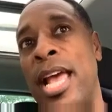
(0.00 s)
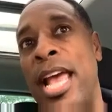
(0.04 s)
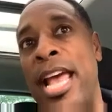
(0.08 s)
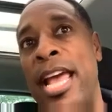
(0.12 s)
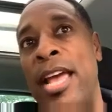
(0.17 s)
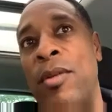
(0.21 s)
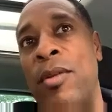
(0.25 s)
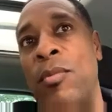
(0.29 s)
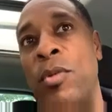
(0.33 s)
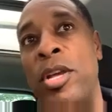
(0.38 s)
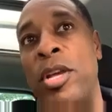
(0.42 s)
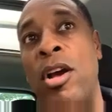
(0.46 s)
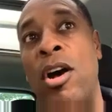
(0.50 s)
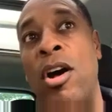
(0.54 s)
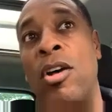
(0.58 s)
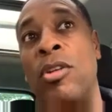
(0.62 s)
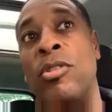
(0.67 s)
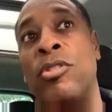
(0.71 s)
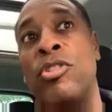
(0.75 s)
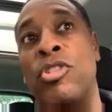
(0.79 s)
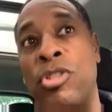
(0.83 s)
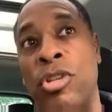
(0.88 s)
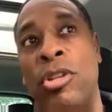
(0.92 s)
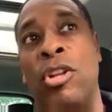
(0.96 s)
and we
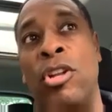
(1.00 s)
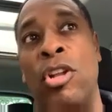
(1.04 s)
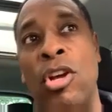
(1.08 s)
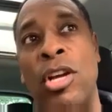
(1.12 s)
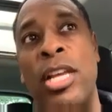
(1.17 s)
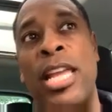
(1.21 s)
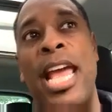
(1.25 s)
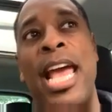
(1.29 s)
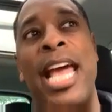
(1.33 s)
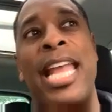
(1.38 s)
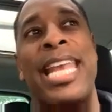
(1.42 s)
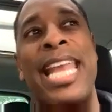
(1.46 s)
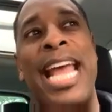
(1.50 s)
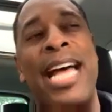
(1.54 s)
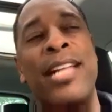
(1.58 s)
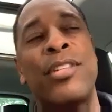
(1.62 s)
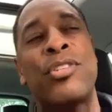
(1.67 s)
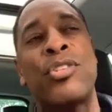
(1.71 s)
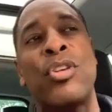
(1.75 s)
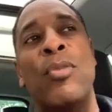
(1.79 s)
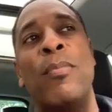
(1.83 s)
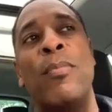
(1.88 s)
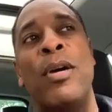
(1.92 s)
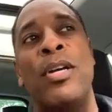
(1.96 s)
all should look at
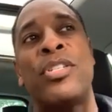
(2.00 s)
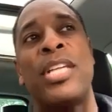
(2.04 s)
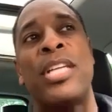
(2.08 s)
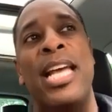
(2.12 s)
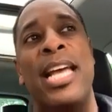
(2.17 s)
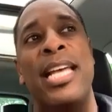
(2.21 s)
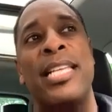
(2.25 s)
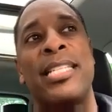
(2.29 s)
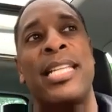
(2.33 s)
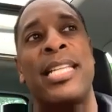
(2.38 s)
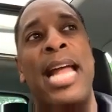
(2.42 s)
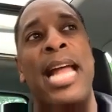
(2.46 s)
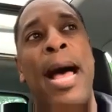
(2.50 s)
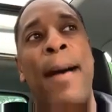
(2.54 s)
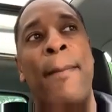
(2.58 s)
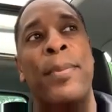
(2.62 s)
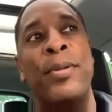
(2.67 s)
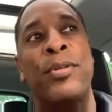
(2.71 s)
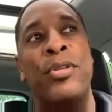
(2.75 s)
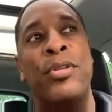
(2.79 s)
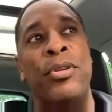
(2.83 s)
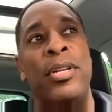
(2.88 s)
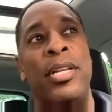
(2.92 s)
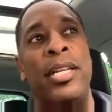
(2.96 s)
not so much as an
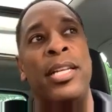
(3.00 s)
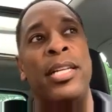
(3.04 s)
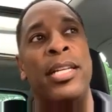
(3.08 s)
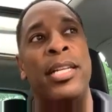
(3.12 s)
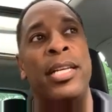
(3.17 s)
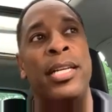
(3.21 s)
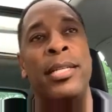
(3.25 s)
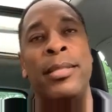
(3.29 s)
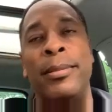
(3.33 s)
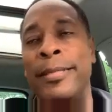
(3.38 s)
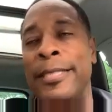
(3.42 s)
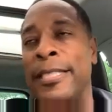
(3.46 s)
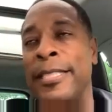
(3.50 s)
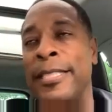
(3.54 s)
opportunity to